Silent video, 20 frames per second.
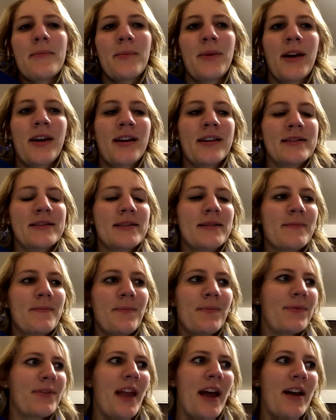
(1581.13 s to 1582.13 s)
because
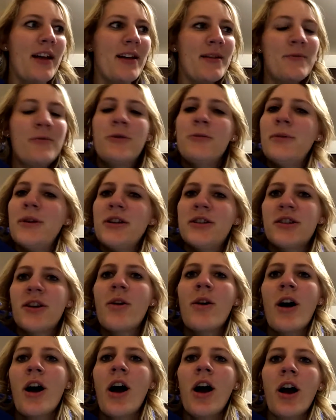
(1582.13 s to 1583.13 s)
that it would be
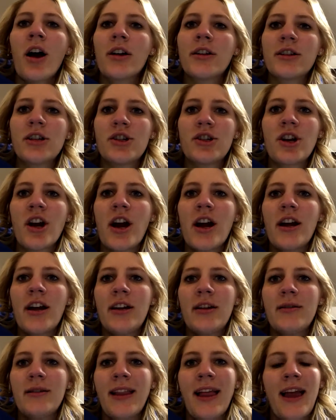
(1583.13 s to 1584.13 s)
so hard to try
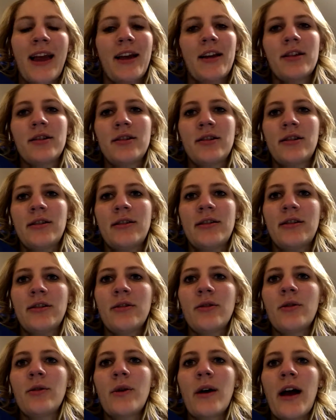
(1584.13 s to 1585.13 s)
and like
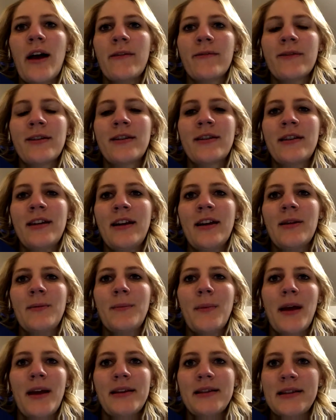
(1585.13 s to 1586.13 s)
do everything and
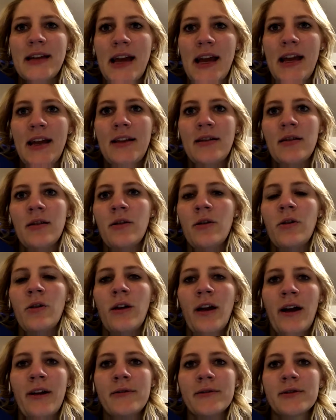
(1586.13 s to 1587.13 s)
maintain a whole
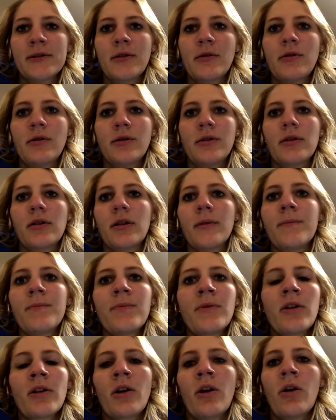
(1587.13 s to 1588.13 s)
household or
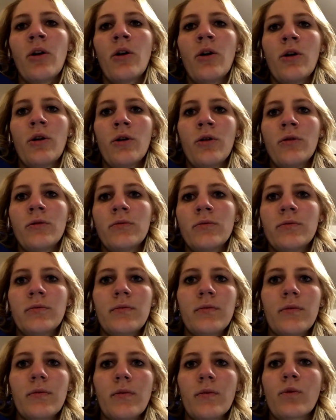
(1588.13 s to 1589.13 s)
a whole
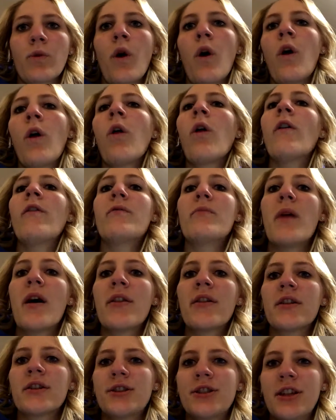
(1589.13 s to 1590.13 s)
role of
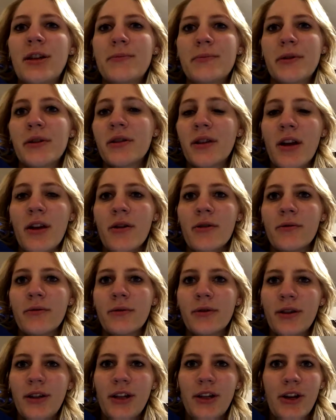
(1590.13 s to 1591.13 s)
mothership alone.
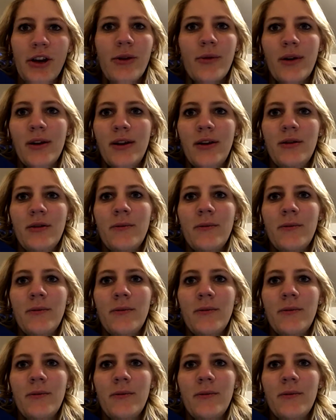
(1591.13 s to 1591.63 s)
You know, when you